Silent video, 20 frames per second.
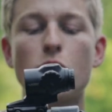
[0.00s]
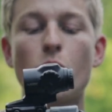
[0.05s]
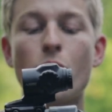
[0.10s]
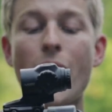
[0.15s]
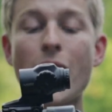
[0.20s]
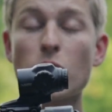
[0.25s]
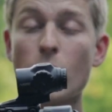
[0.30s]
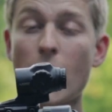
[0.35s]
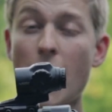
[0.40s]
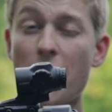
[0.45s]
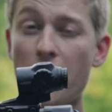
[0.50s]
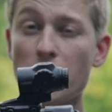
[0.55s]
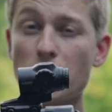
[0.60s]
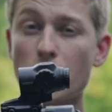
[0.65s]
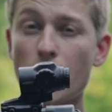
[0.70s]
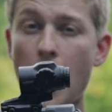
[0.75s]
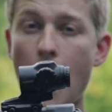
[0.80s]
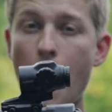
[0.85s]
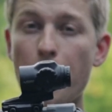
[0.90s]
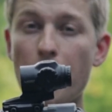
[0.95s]
So that's what I think is
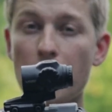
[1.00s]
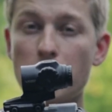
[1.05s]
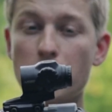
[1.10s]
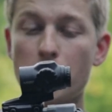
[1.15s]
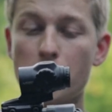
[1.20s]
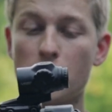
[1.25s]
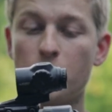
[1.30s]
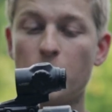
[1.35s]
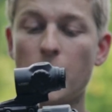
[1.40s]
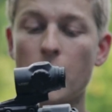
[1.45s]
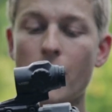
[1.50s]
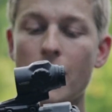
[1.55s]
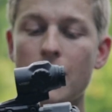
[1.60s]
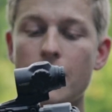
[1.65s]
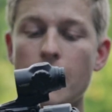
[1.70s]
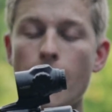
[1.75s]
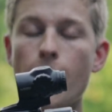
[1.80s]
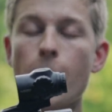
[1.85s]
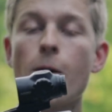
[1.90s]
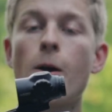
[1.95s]
going to happen. I think it's going to split right
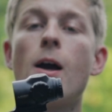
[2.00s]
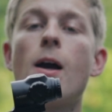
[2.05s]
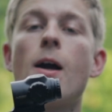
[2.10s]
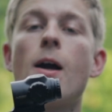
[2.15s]
there.